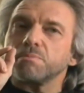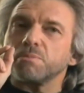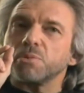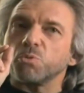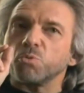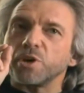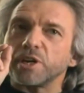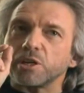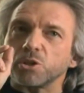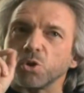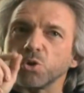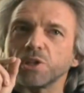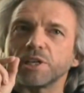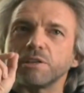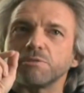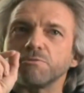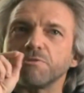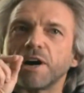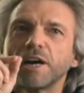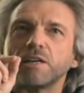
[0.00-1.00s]
But we can
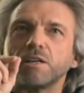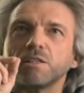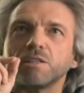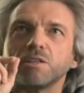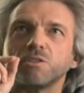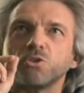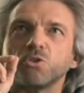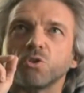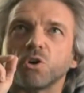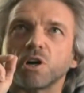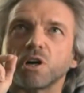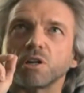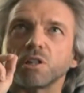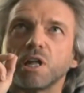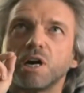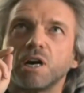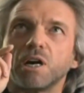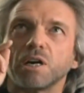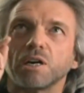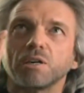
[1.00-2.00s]
only invite it into our
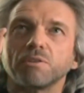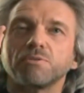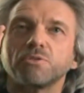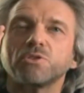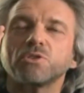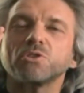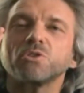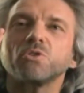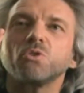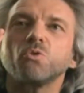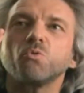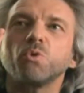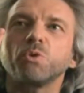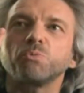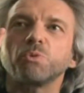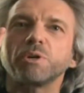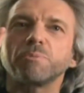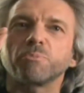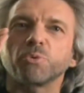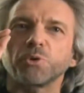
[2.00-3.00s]
lives
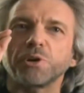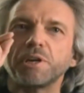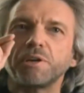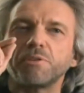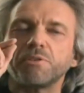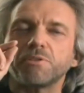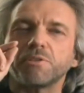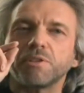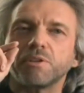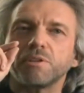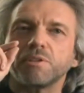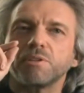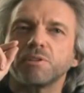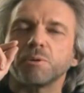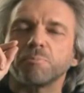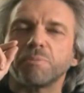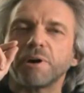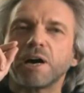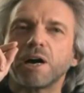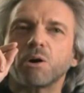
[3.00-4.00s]
when we breathe
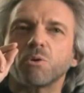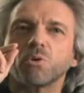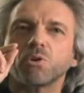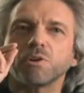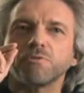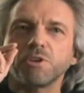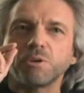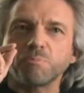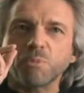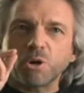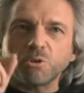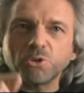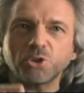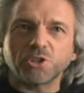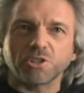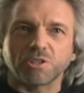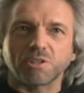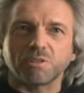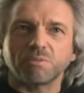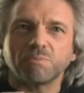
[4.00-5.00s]
the power of
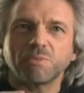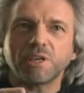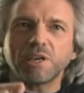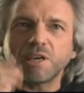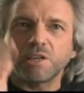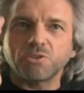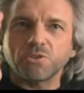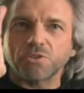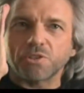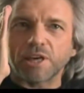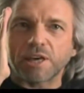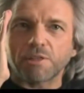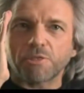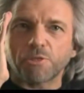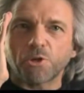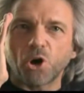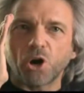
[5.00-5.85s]
emotion into that